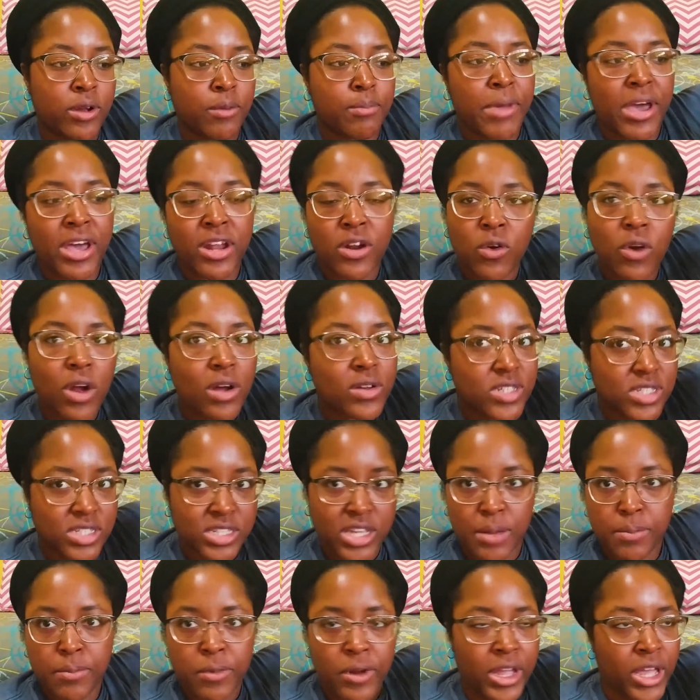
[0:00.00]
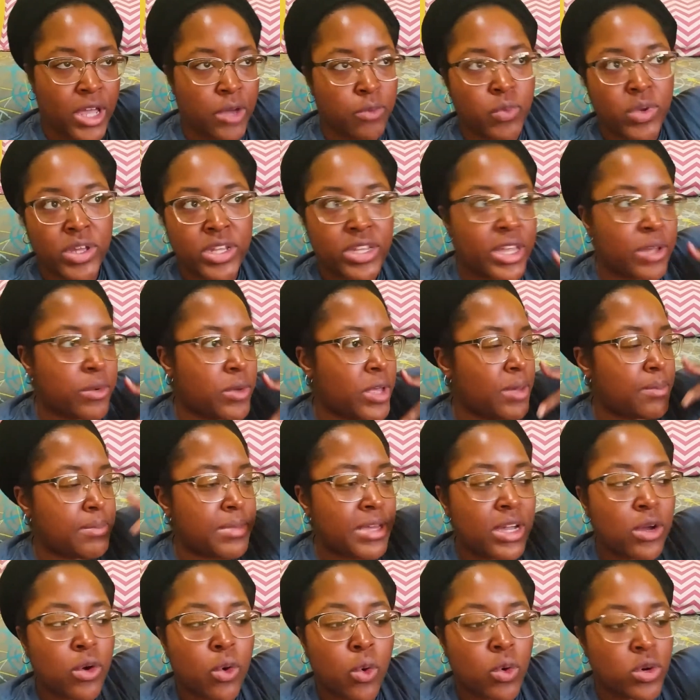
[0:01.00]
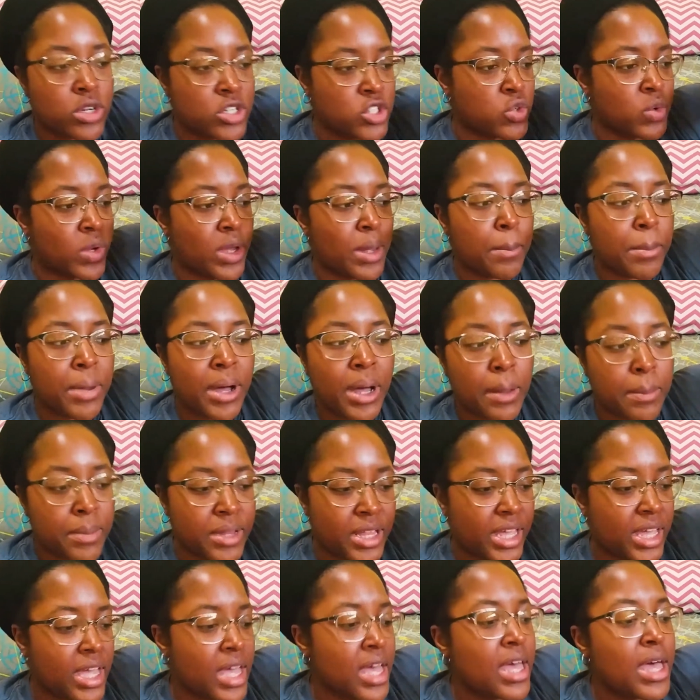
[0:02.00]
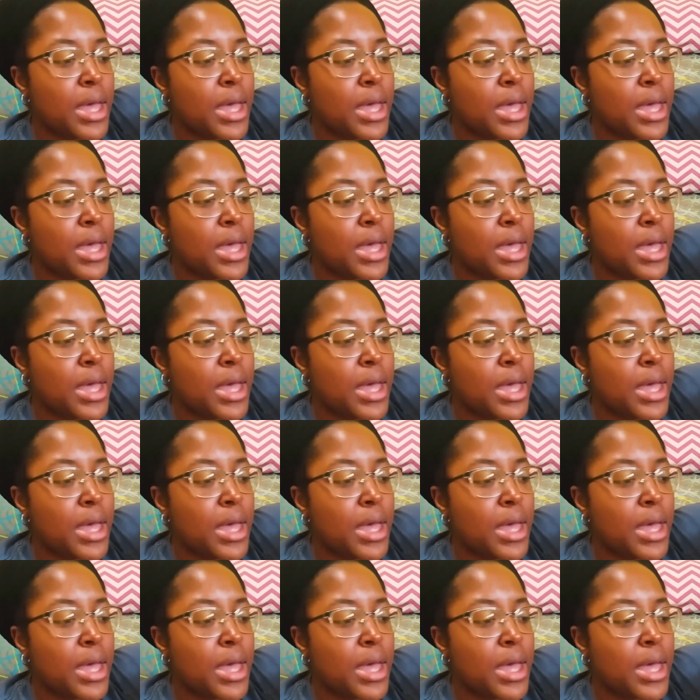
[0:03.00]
better off separate and we can be cordial in public.